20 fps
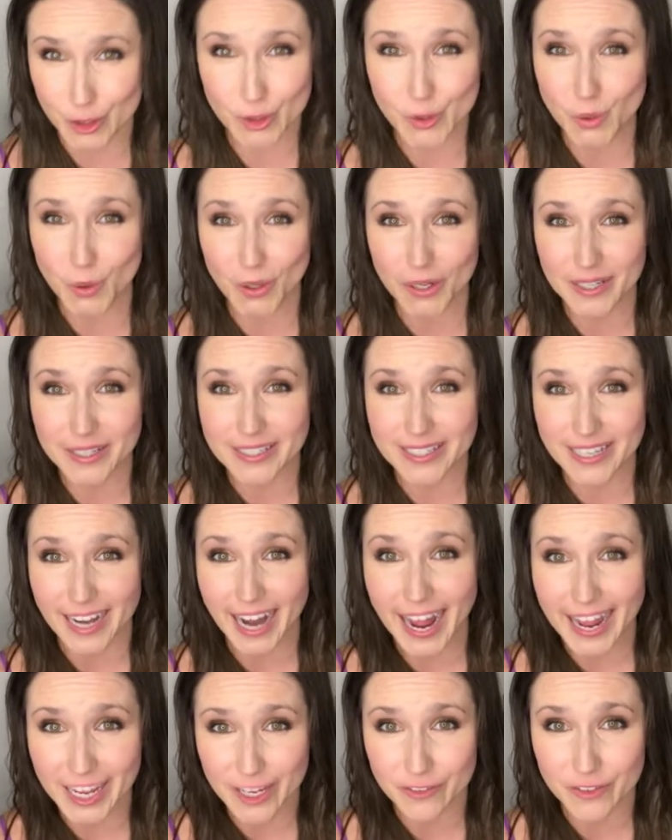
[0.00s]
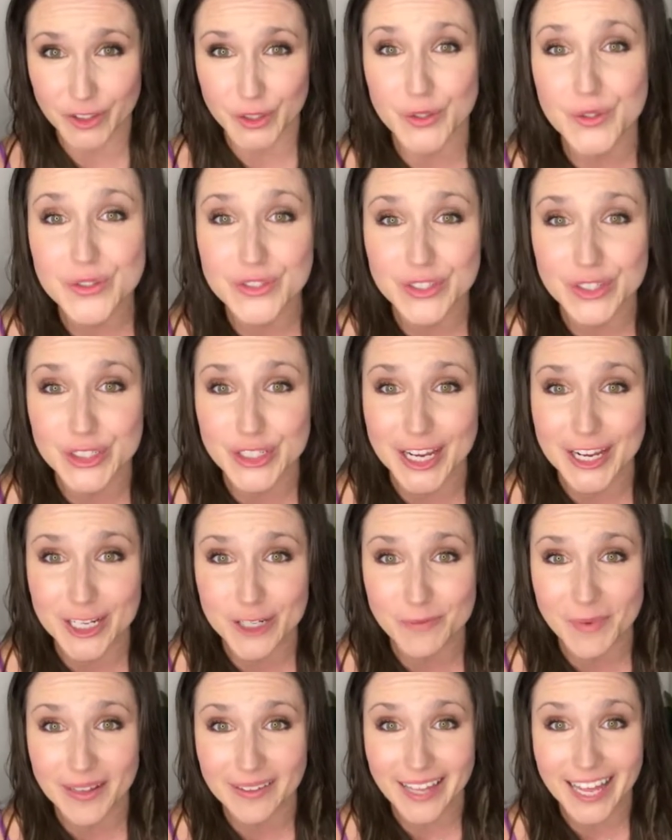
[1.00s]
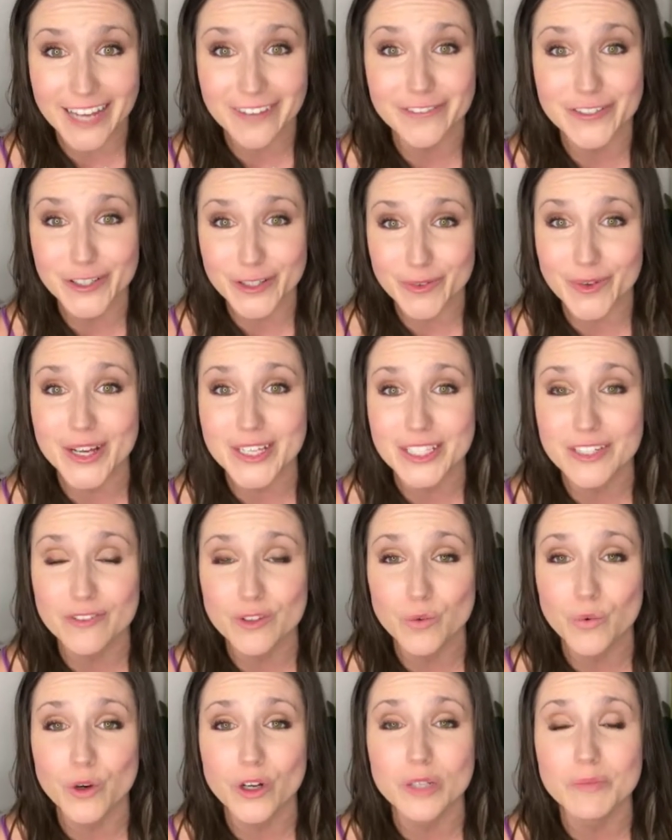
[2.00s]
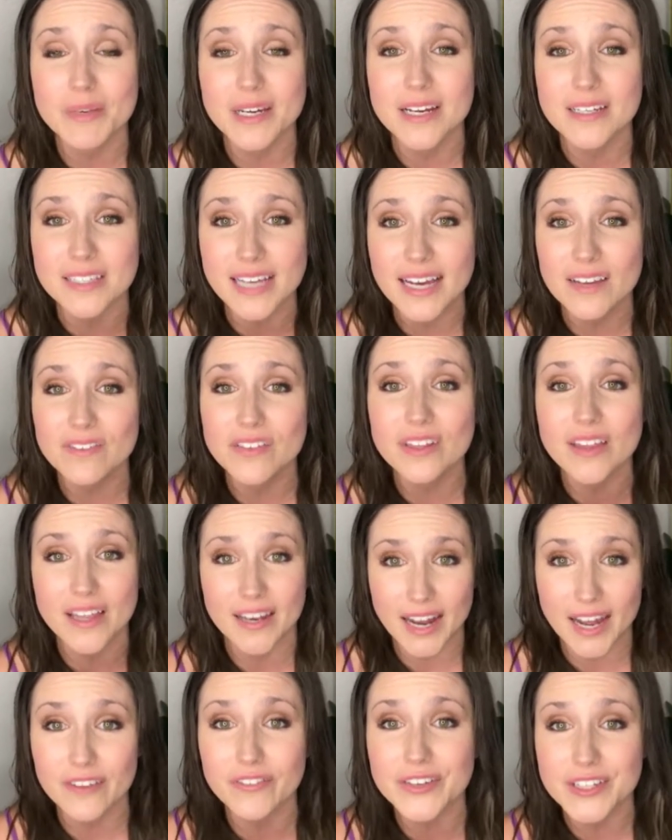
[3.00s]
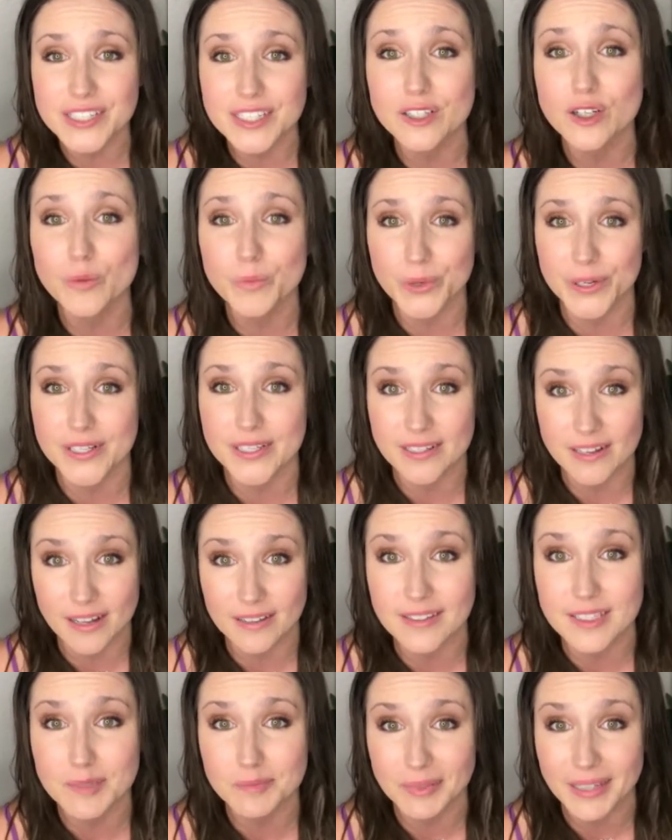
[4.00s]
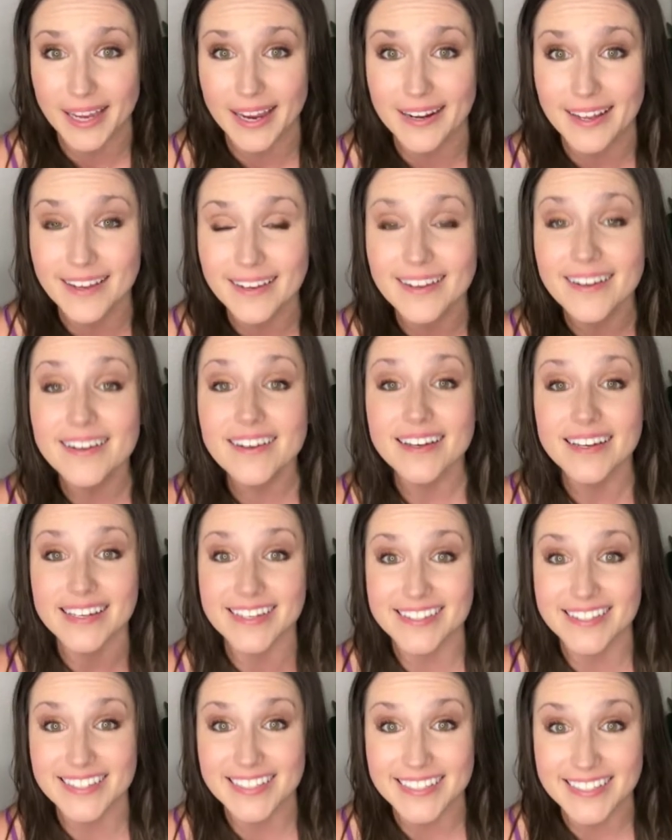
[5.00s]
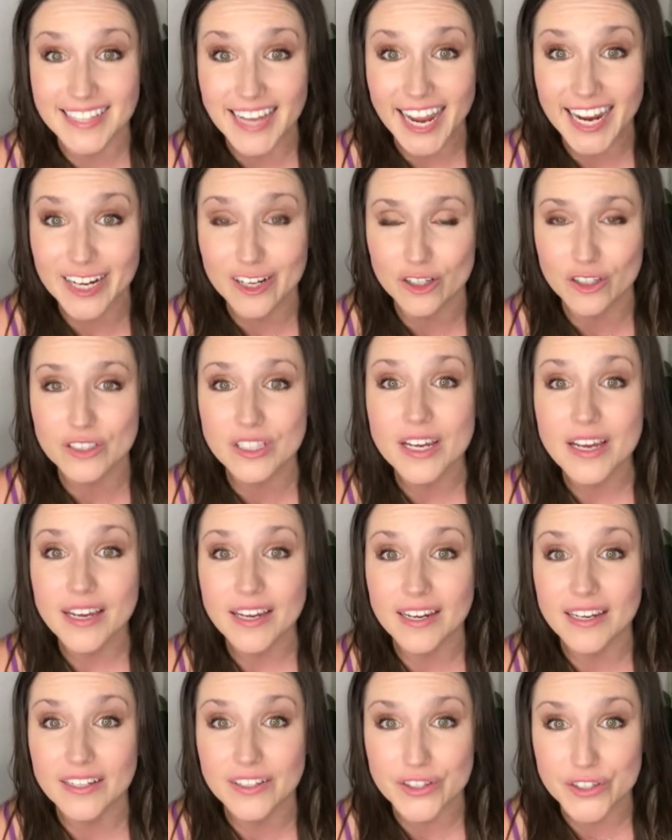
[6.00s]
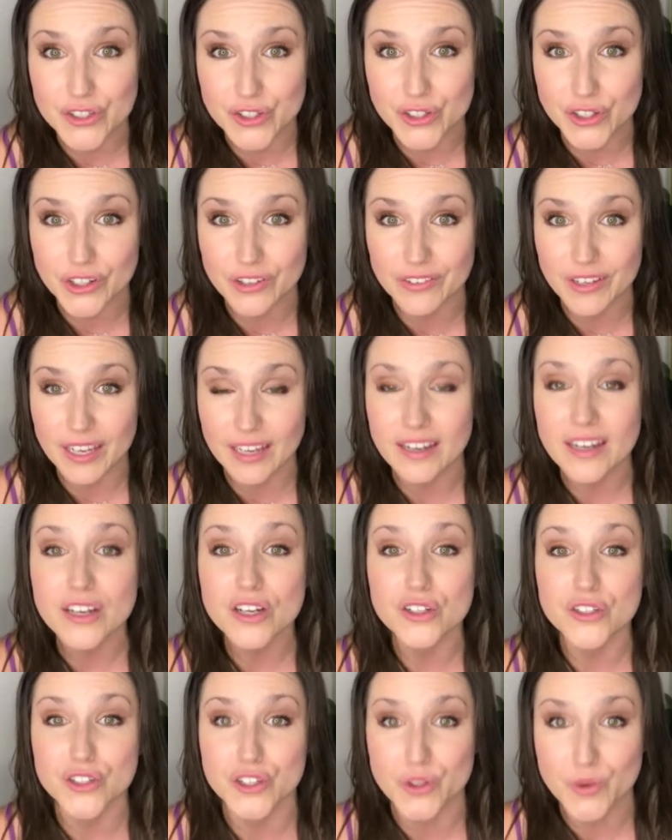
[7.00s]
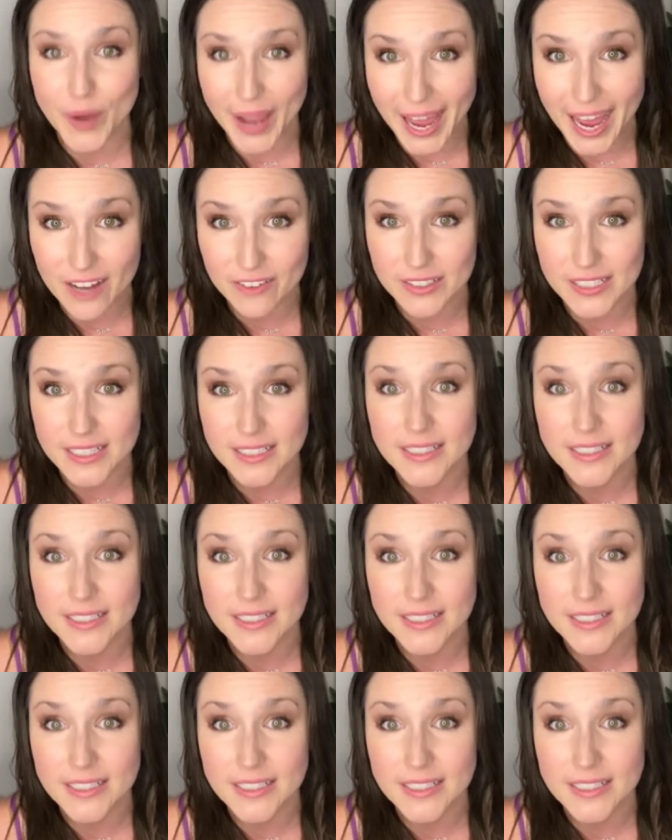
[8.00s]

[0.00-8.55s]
tools that I have used to change my life to the rest of the world, because I feel that every single person on this planet is entitled and deserving to have